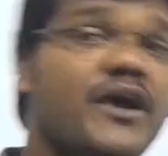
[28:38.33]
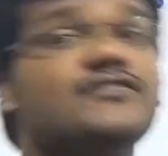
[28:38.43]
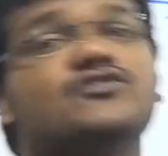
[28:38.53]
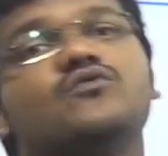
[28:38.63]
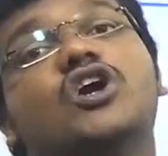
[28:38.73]

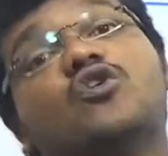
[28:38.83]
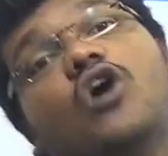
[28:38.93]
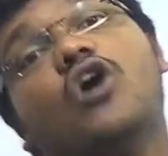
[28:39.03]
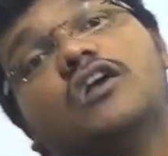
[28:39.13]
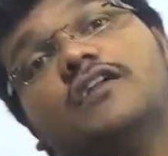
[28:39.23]
to what?
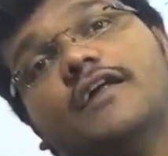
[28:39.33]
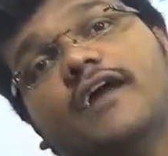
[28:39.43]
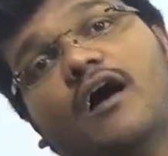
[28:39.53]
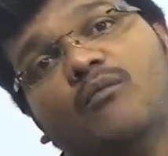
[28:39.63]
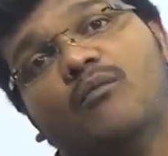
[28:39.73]
Quaternary
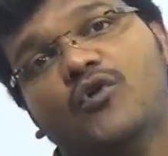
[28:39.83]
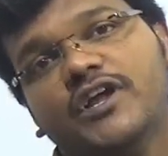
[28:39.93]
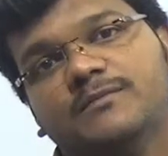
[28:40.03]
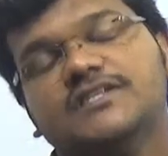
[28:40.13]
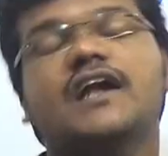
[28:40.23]

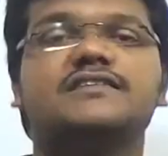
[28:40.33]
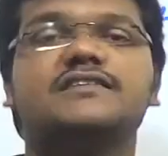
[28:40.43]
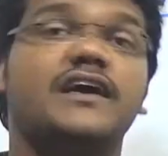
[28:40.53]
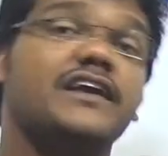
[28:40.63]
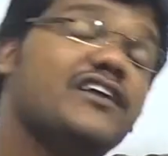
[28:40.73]
ammonium salts
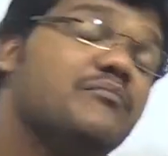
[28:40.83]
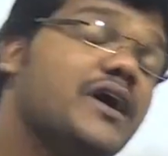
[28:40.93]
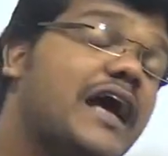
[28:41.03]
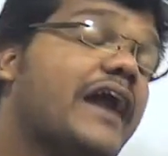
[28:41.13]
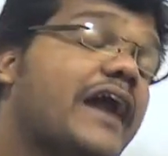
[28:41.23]
again by
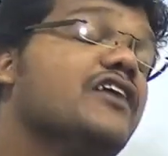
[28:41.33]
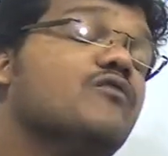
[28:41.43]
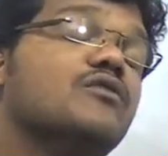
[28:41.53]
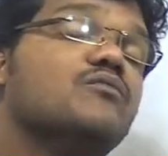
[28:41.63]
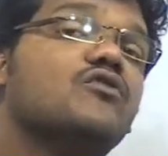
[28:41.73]
adding
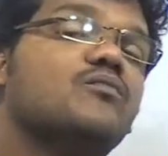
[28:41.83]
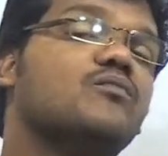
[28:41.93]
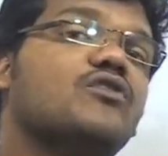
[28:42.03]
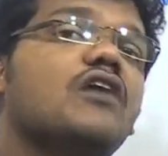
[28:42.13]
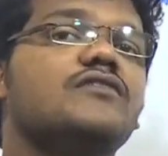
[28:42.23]
one more mole
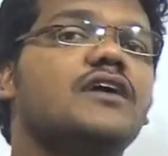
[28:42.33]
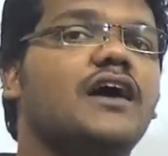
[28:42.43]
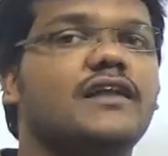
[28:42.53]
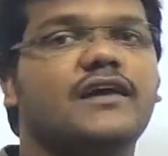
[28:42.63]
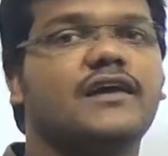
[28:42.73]
of alkyl.